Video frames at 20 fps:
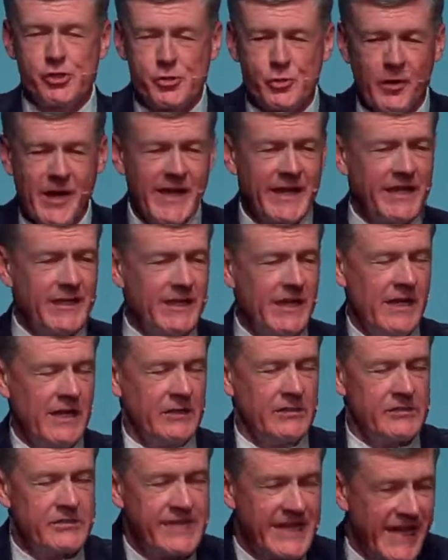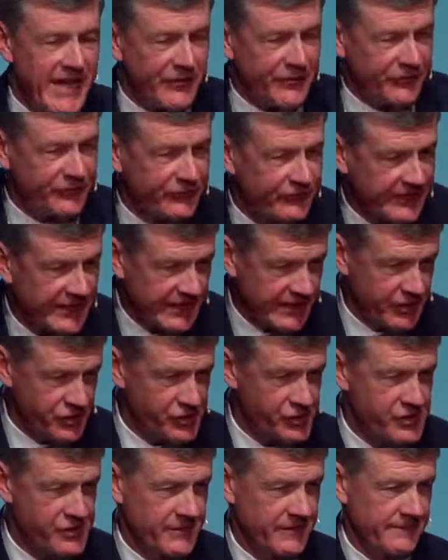dreaded death
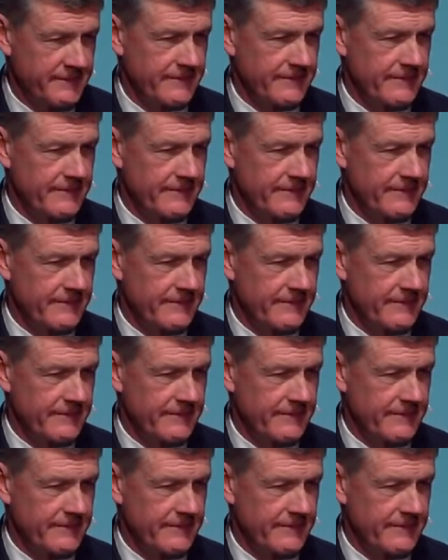stench